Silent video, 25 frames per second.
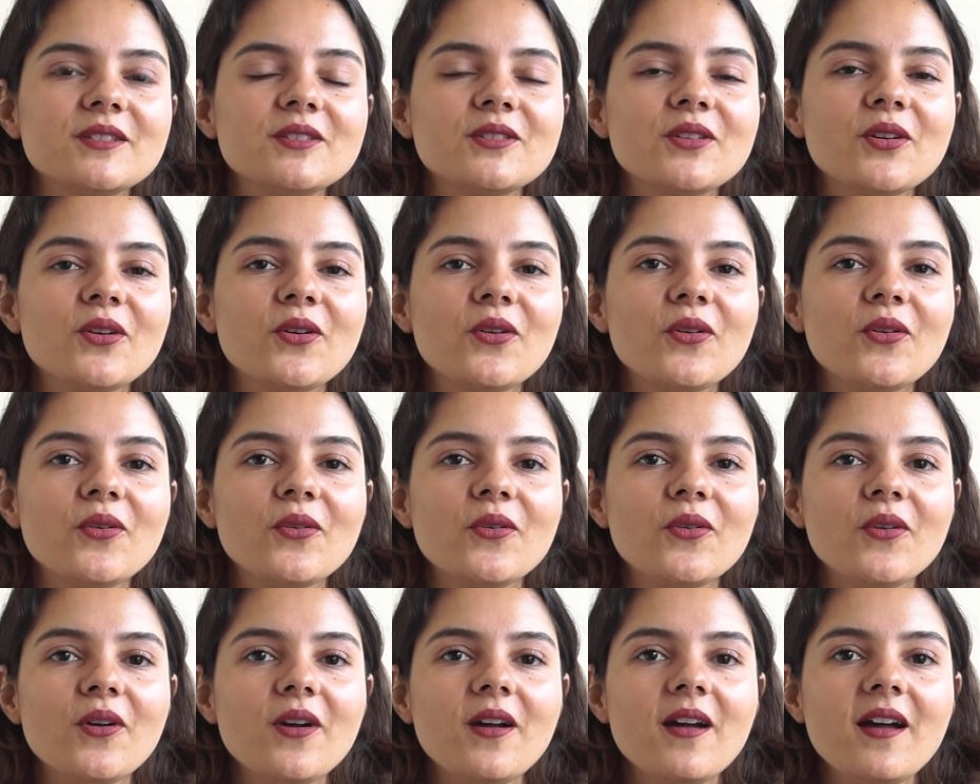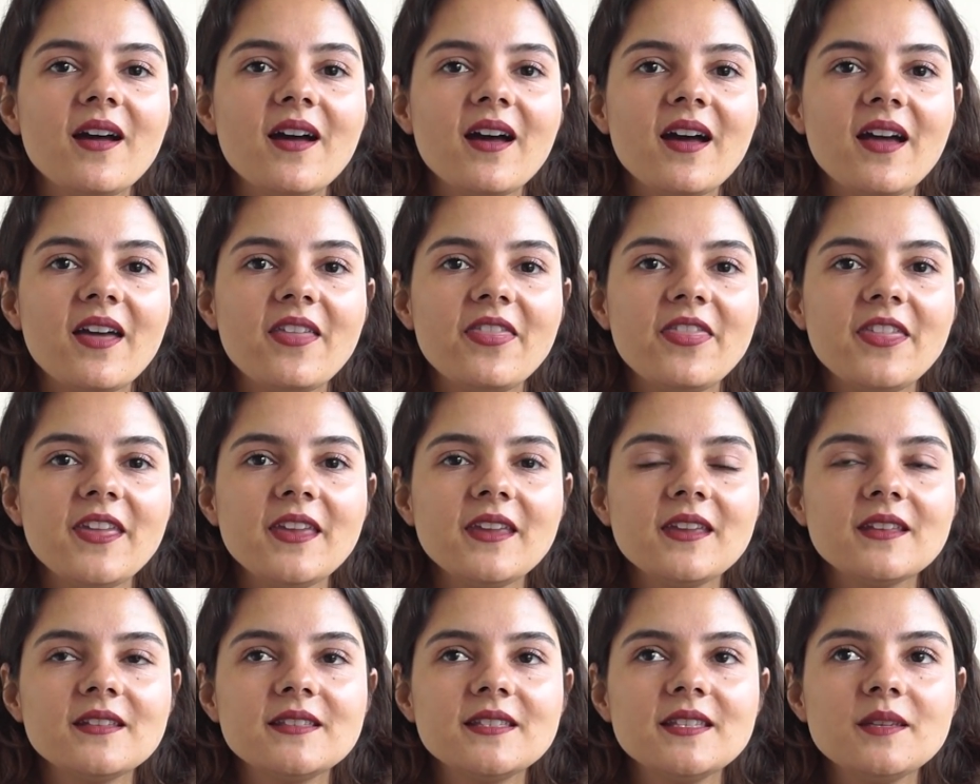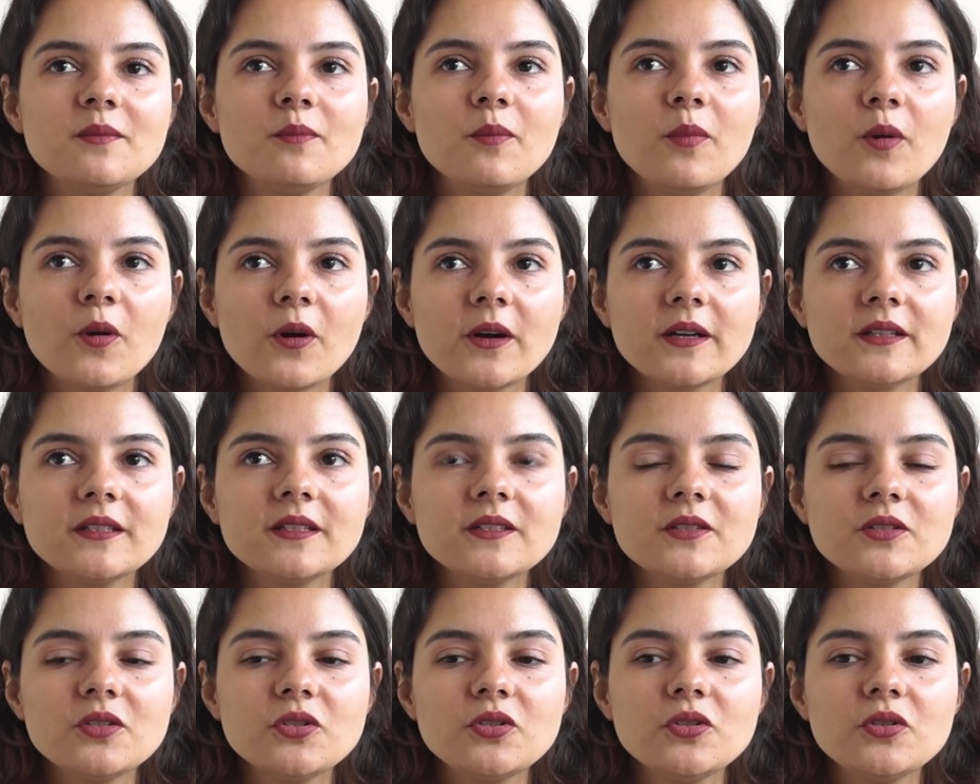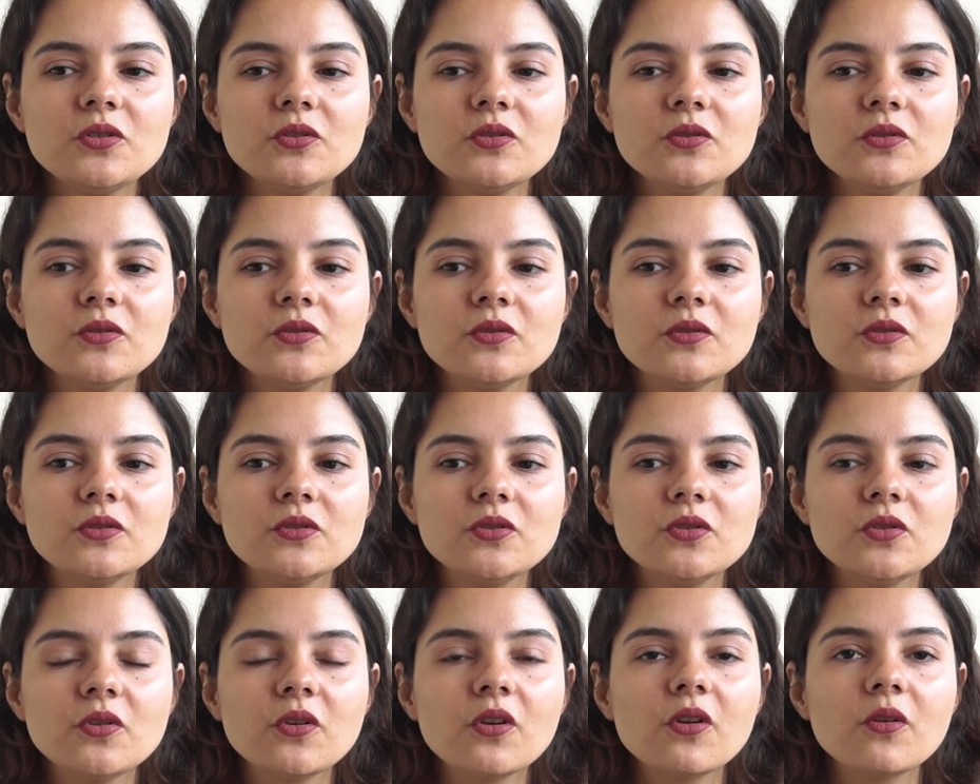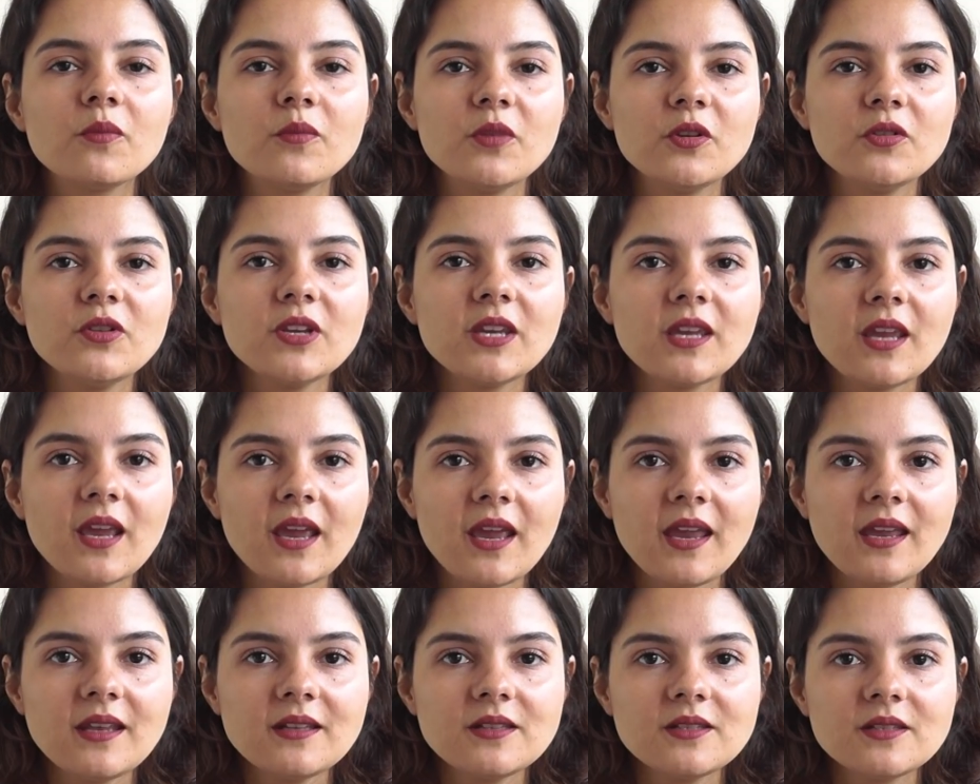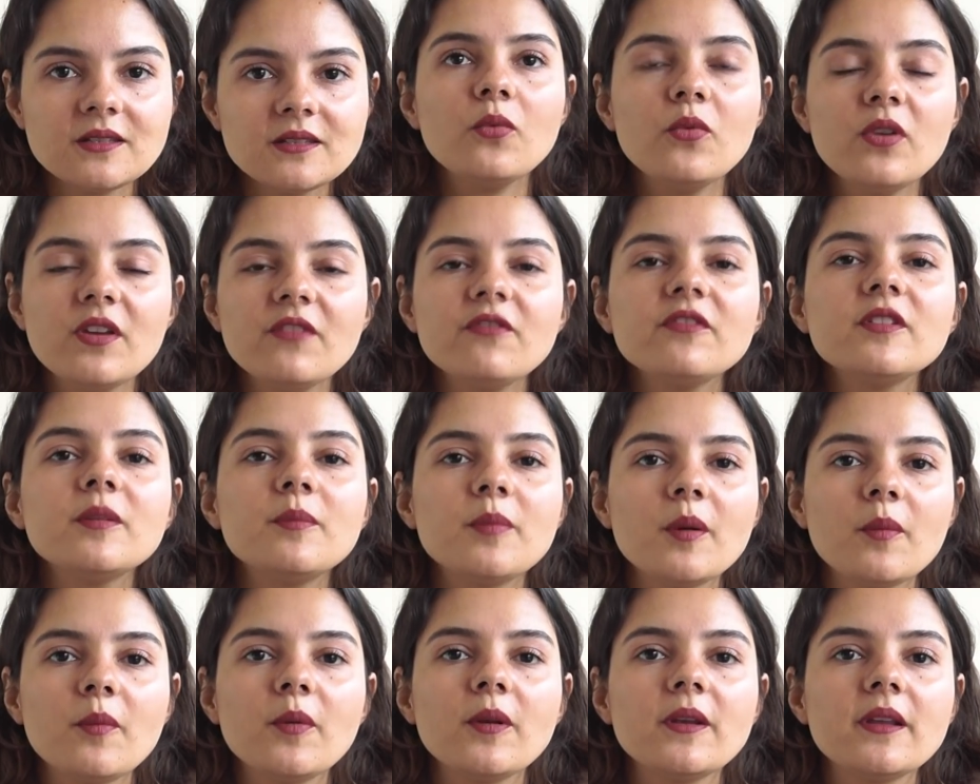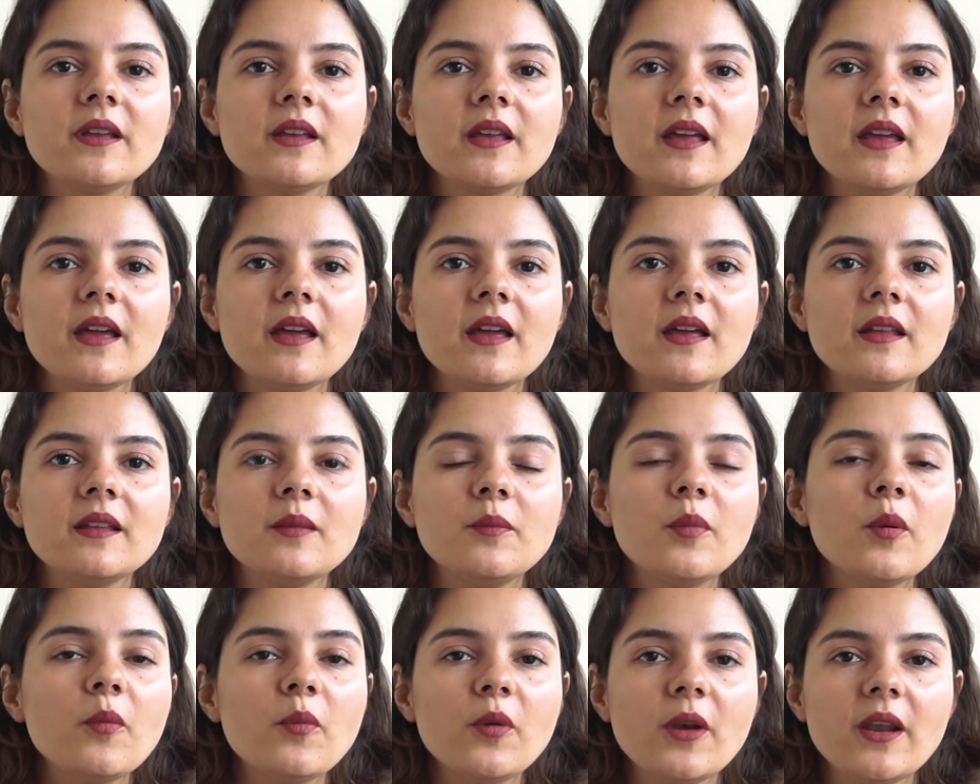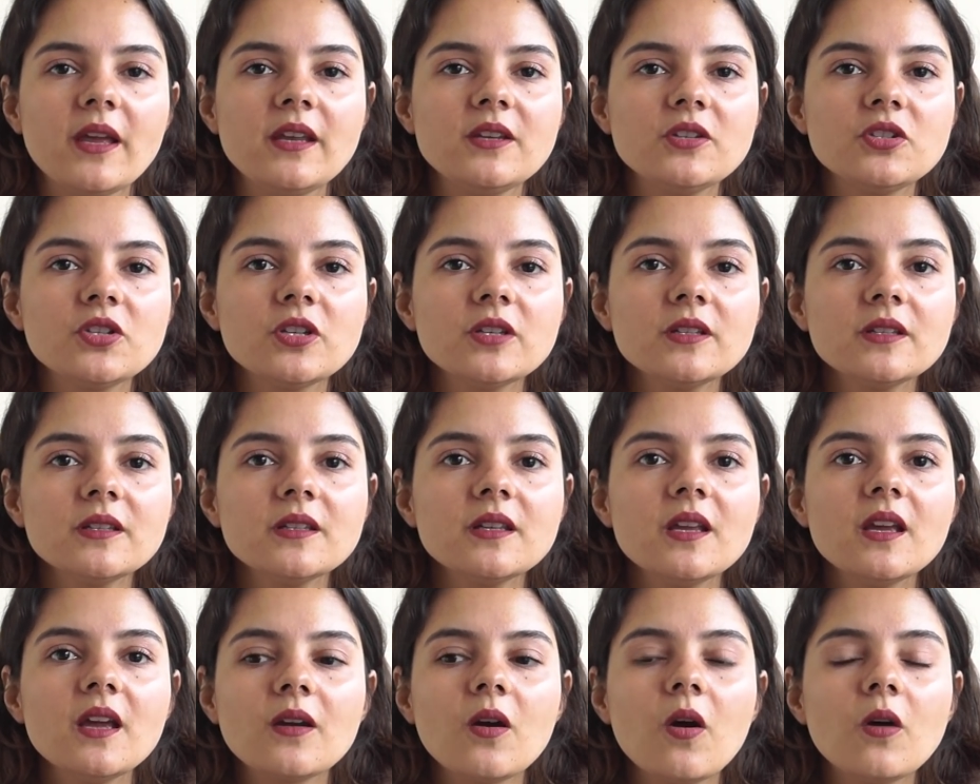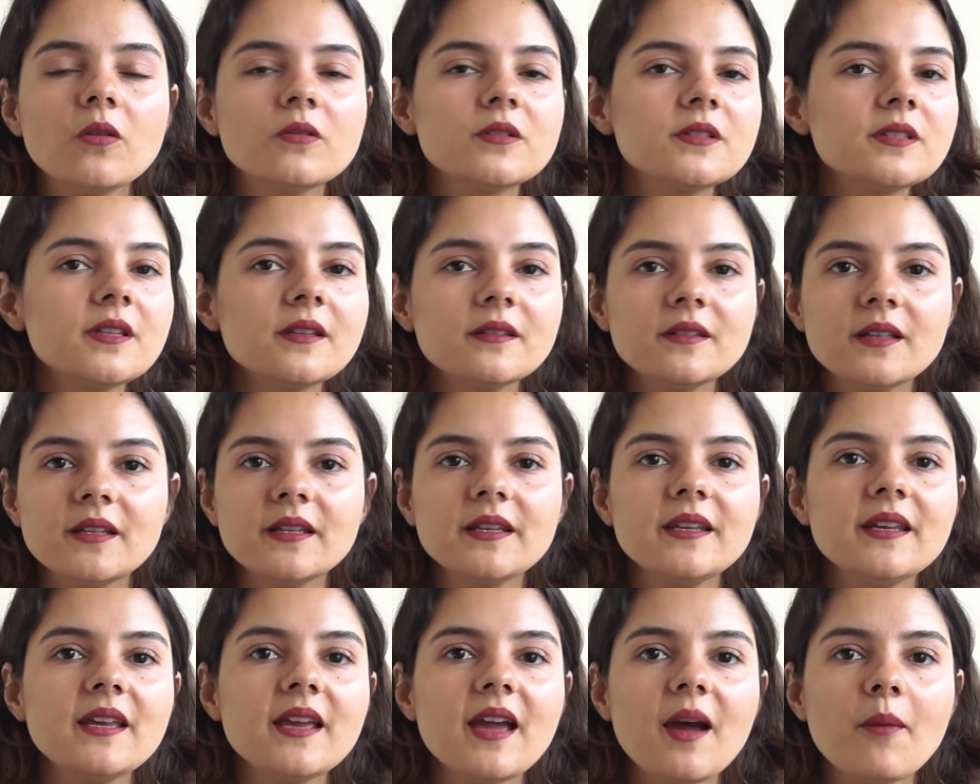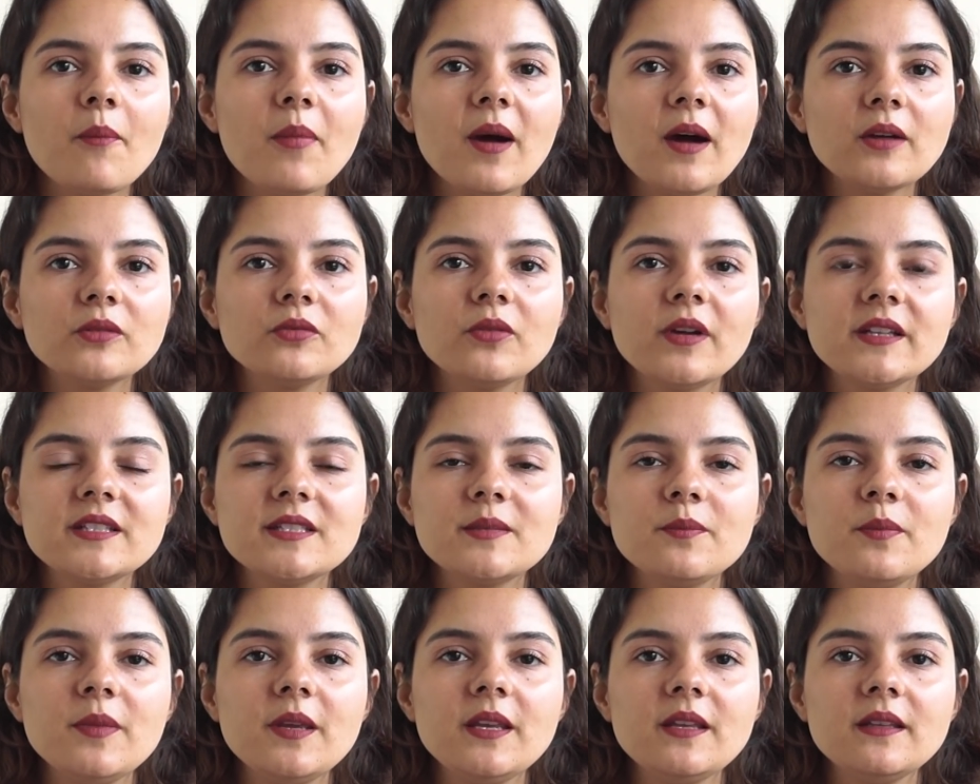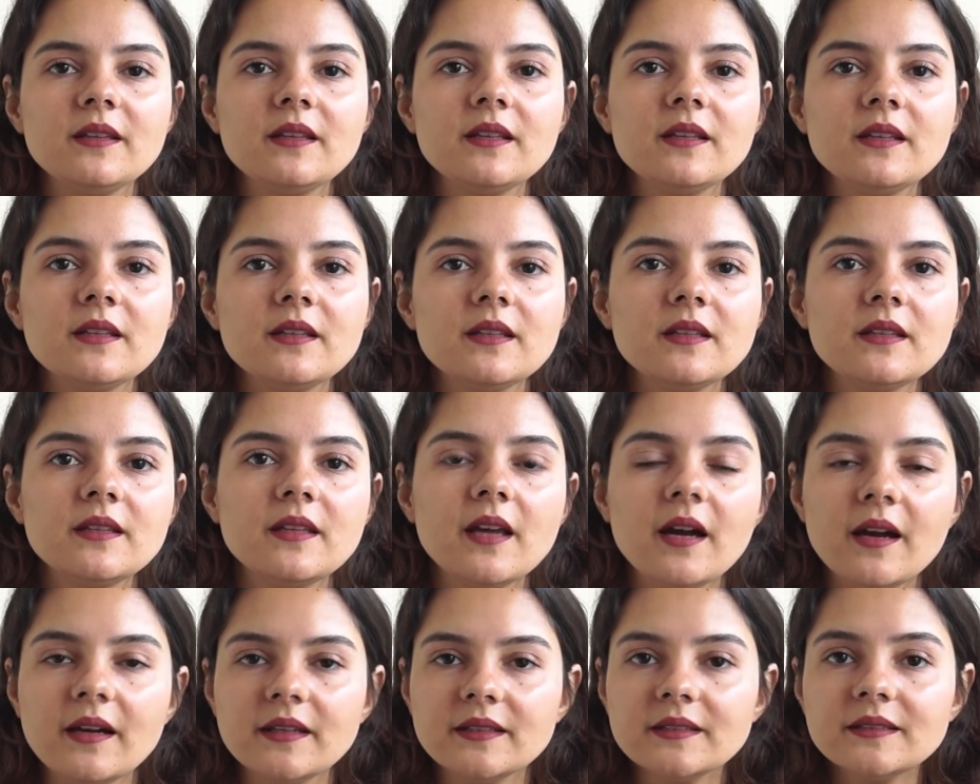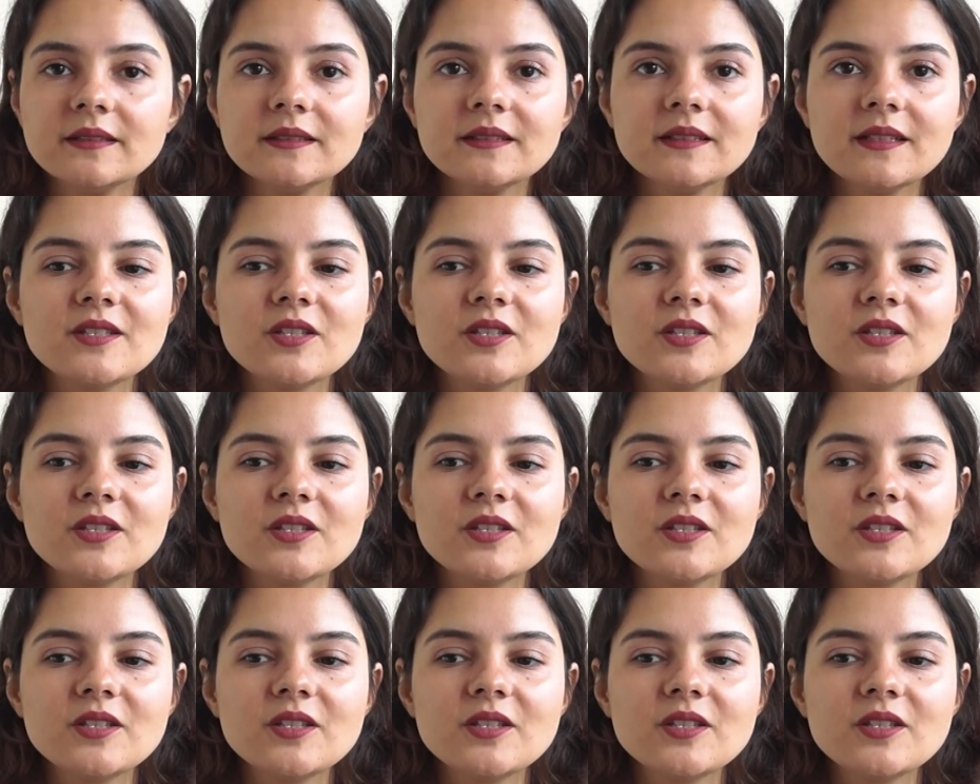So I think it's important to communicate with the population constantly about what's being done,